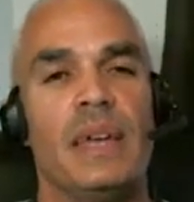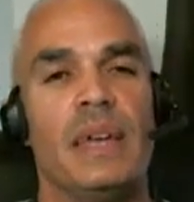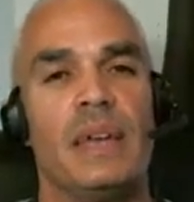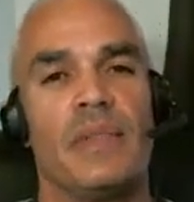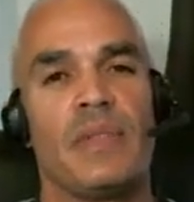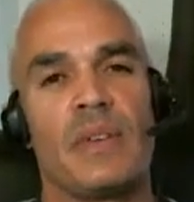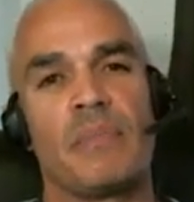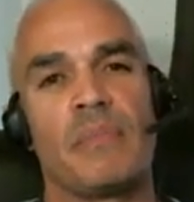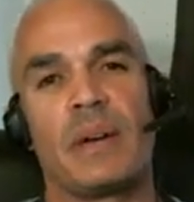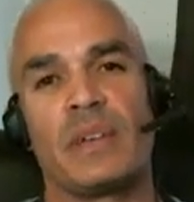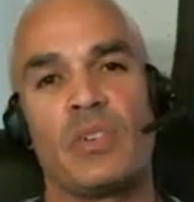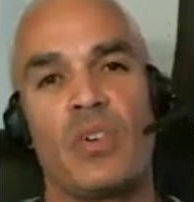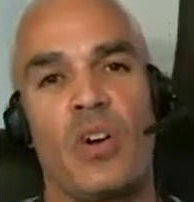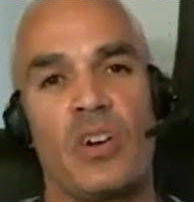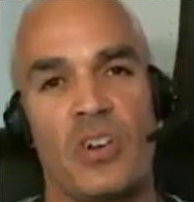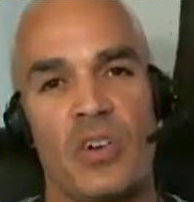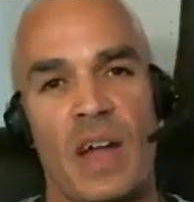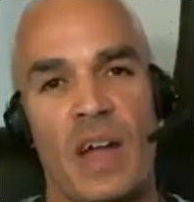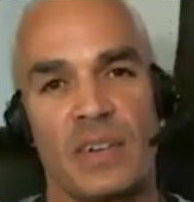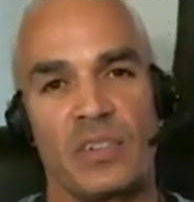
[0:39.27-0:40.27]
And then my
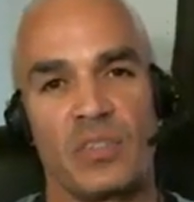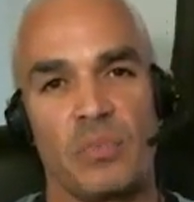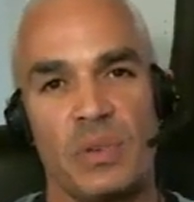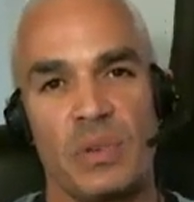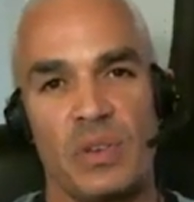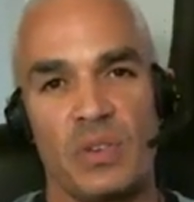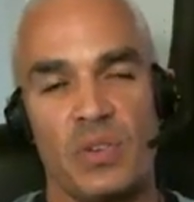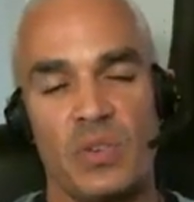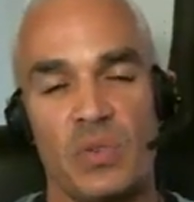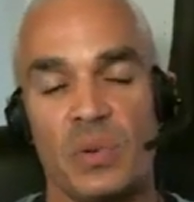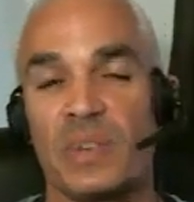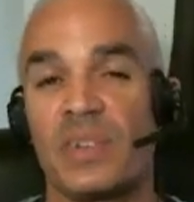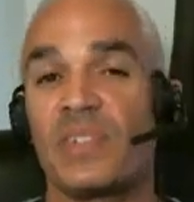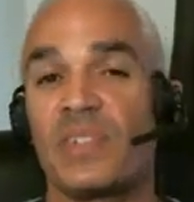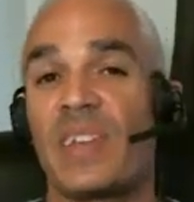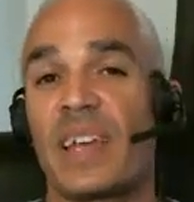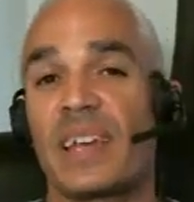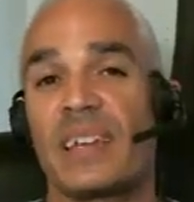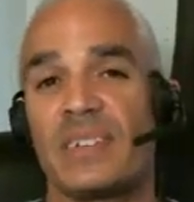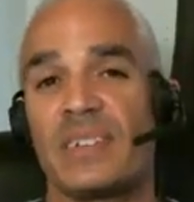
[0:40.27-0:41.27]
daughter asked me to do it a
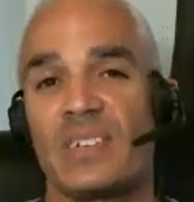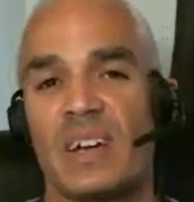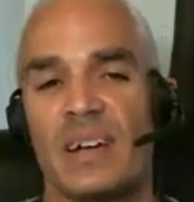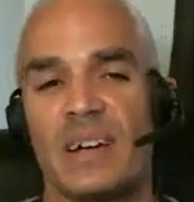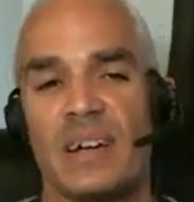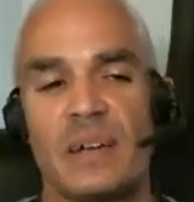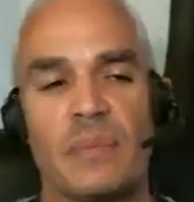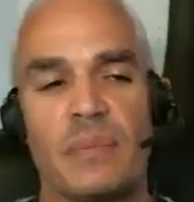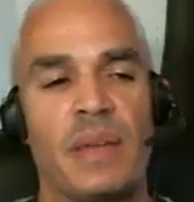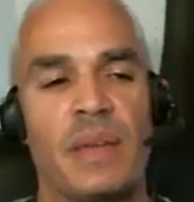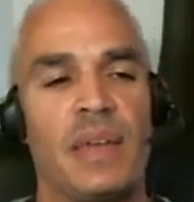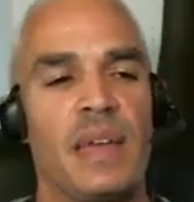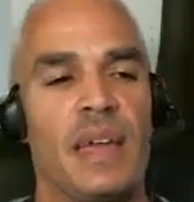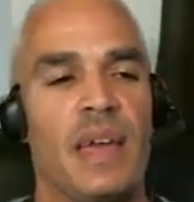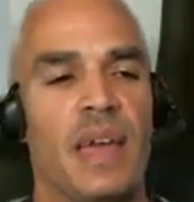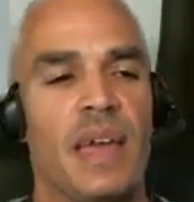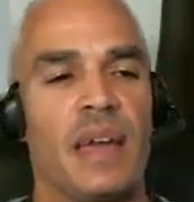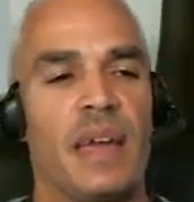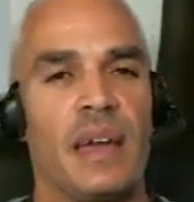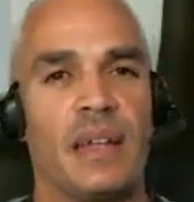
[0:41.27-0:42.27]
second time,
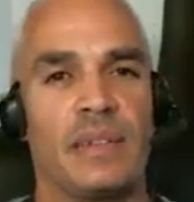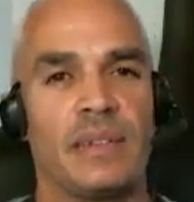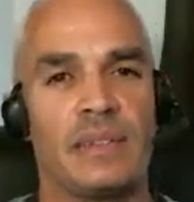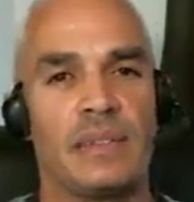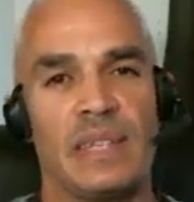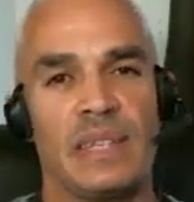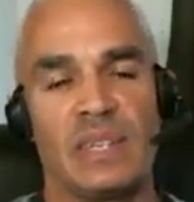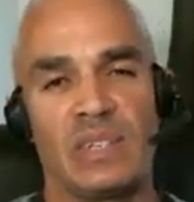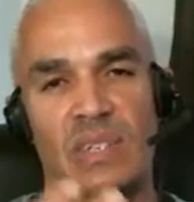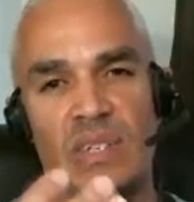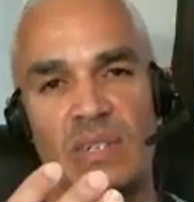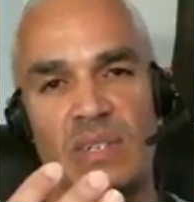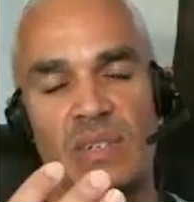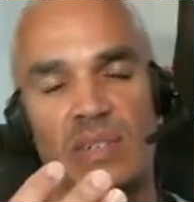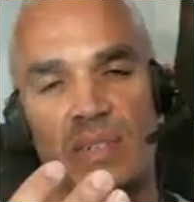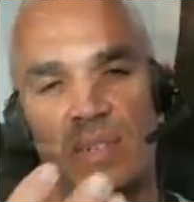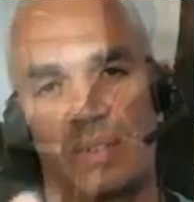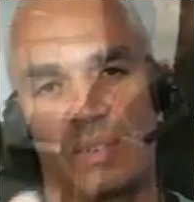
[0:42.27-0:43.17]
and this is